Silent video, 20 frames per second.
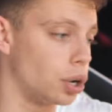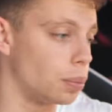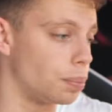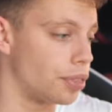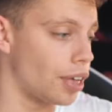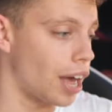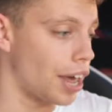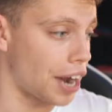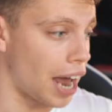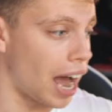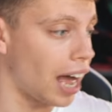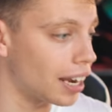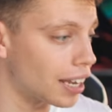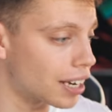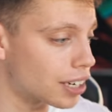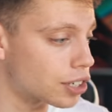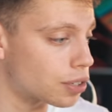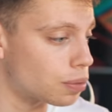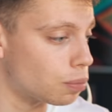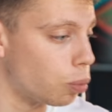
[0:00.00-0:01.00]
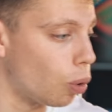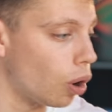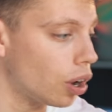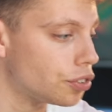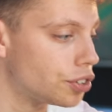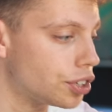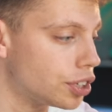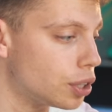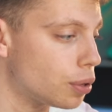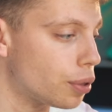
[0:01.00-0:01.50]
up then. Alex,
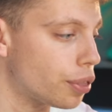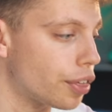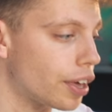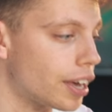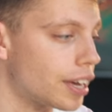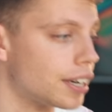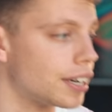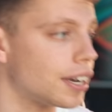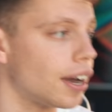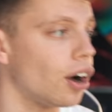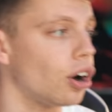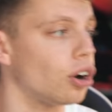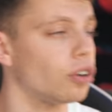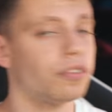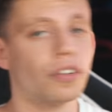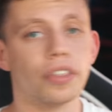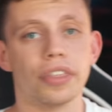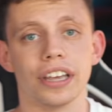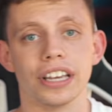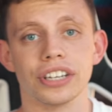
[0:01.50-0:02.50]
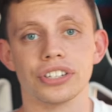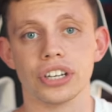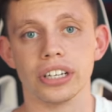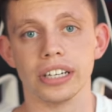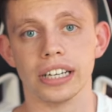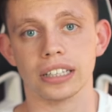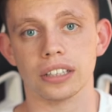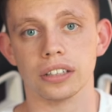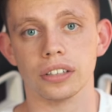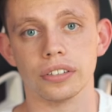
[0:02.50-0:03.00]
what do you think of this
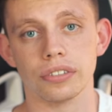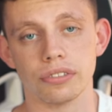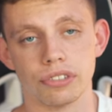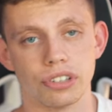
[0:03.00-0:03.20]
little